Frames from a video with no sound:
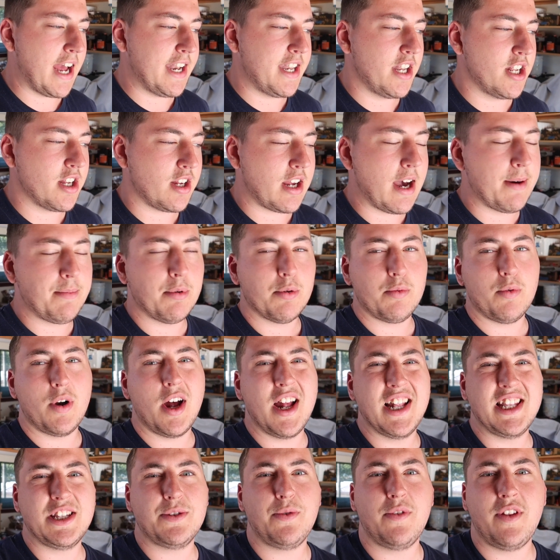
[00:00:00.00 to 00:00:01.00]
I did a couple
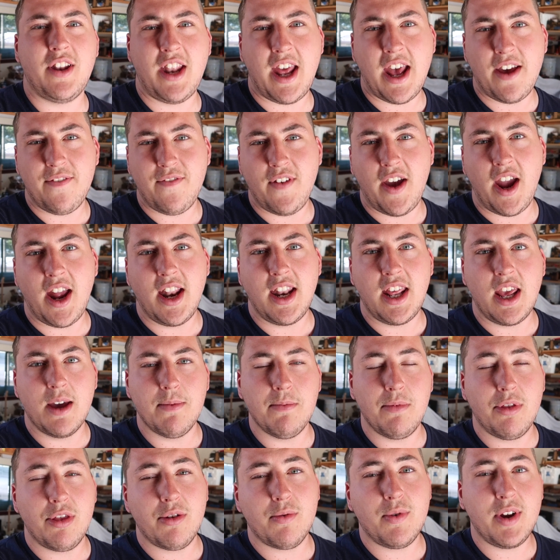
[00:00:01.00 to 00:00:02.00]
runs with an
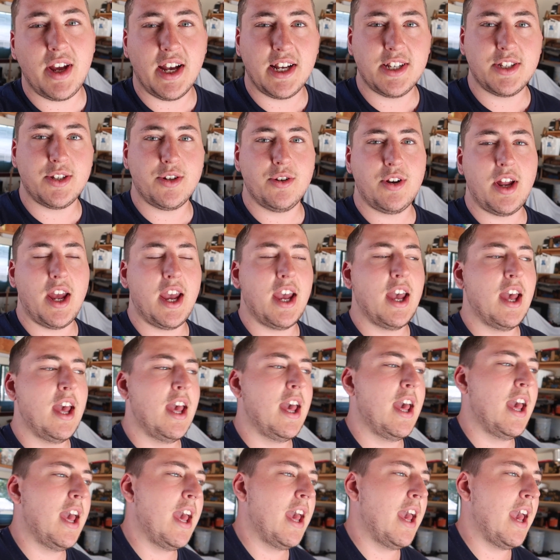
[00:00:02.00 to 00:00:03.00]
F80 M3 yesterday,
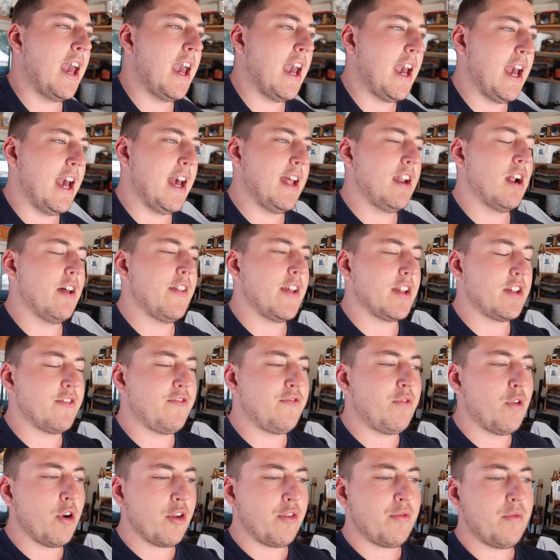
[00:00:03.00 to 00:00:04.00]
and on like the
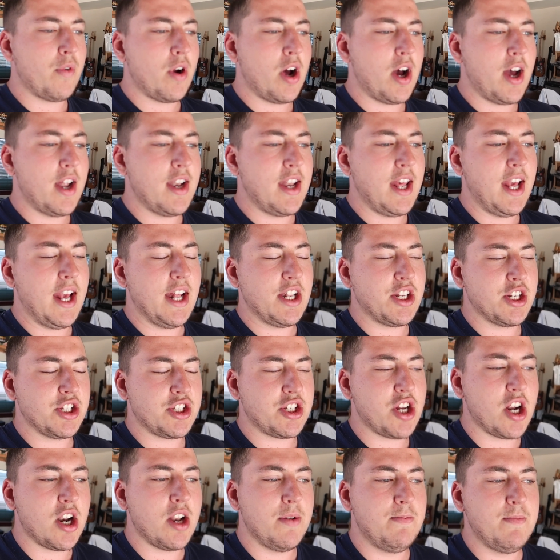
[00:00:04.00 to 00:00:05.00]
fourth run, it
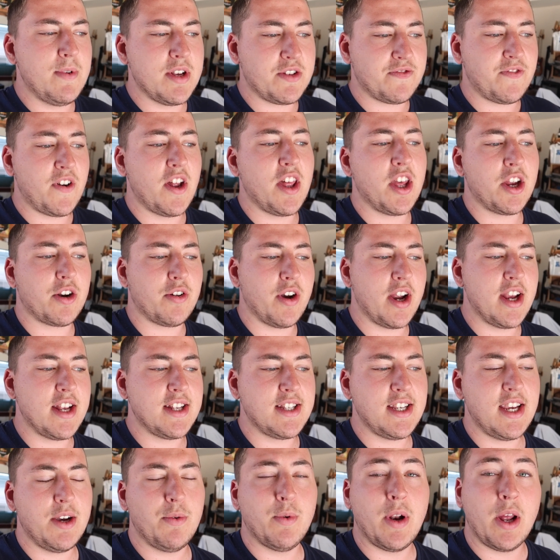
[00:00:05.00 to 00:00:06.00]
just started misfiring like
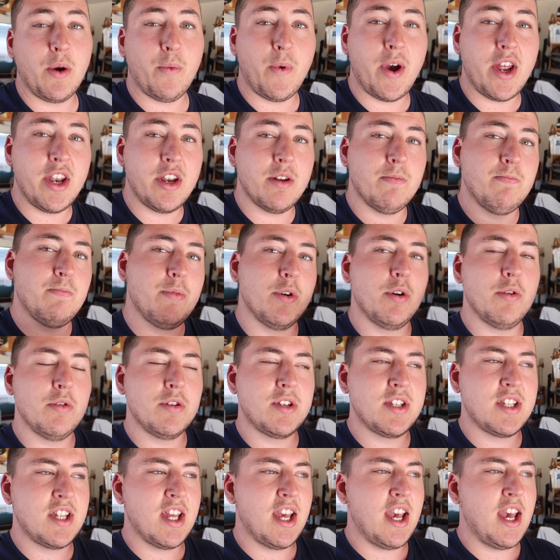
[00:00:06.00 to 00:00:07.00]
crazy. When I went into
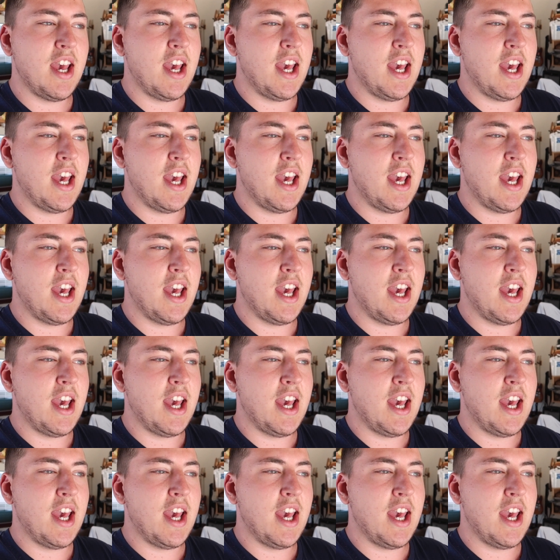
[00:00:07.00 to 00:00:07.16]
boost,